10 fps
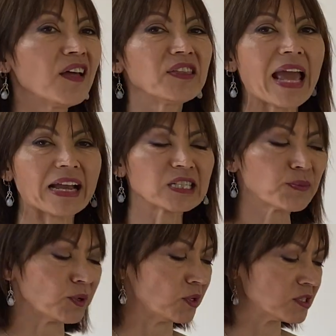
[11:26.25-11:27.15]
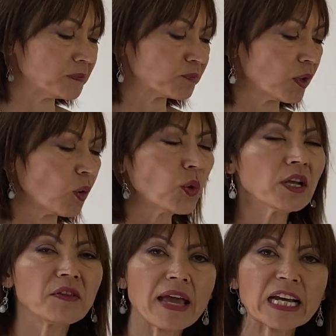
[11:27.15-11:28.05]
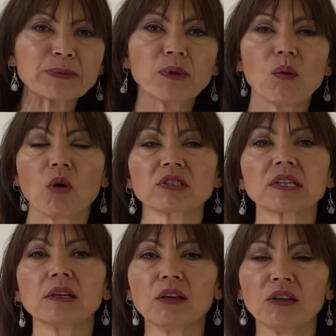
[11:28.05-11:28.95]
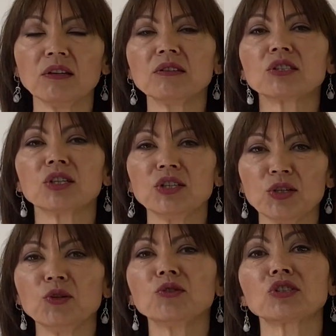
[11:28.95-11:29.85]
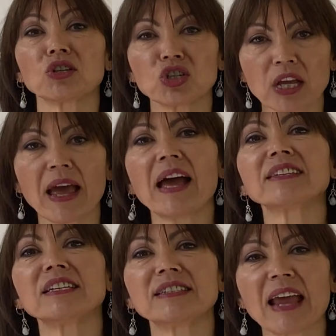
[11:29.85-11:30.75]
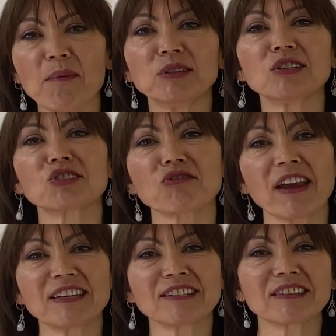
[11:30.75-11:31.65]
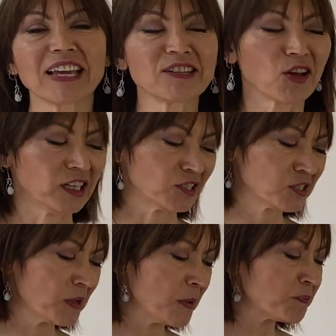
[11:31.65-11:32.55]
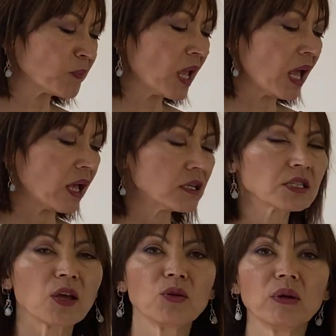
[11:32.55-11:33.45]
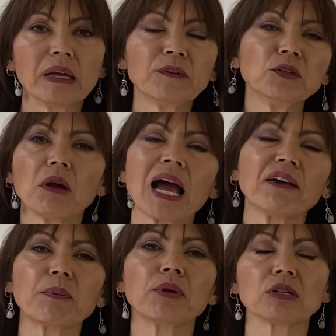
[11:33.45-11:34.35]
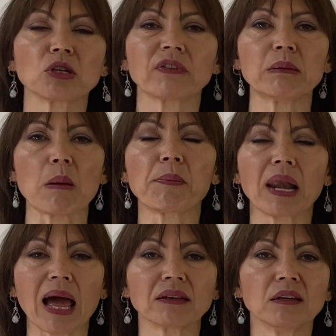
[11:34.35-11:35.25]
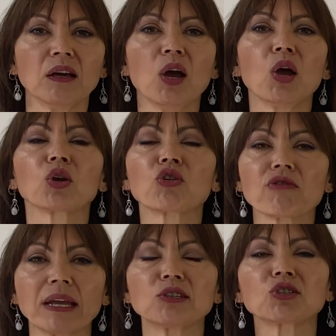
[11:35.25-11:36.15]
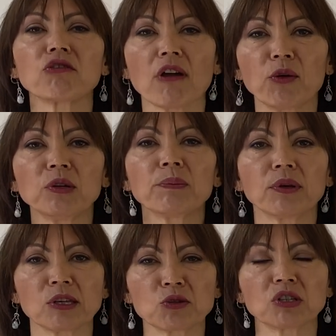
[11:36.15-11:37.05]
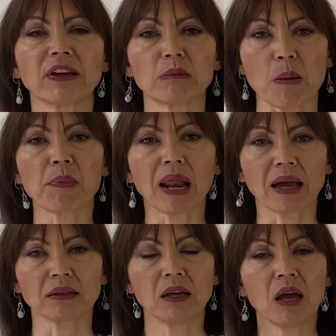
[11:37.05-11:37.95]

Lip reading: The expert. We know the expert wants to learn, to use, to share, to demonstrate their knowledge. So if you don't have a personal development plan, create your own personal development plan.